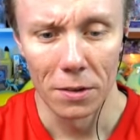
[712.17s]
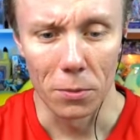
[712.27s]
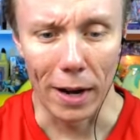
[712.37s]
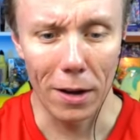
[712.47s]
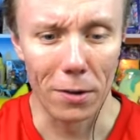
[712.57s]

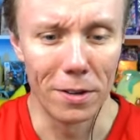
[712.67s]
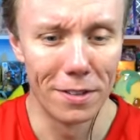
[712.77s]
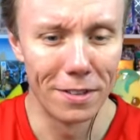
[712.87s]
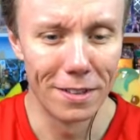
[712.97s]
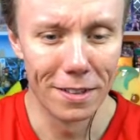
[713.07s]
Wow.
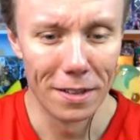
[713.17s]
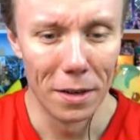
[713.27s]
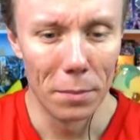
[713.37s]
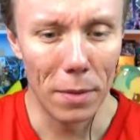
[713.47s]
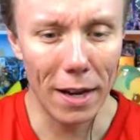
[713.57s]

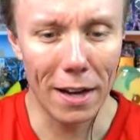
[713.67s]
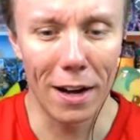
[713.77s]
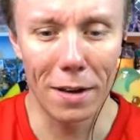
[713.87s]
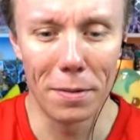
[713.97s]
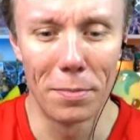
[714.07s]
My
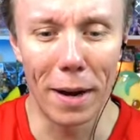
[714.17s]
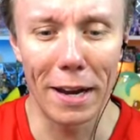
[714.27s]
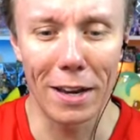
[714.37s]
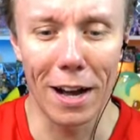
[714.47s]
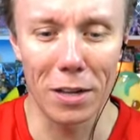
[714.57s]
card,
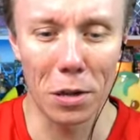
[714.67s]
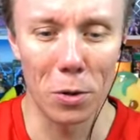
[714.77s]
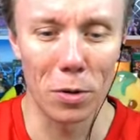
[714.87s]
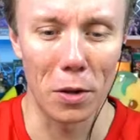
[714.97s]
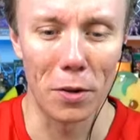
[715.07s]
my card store is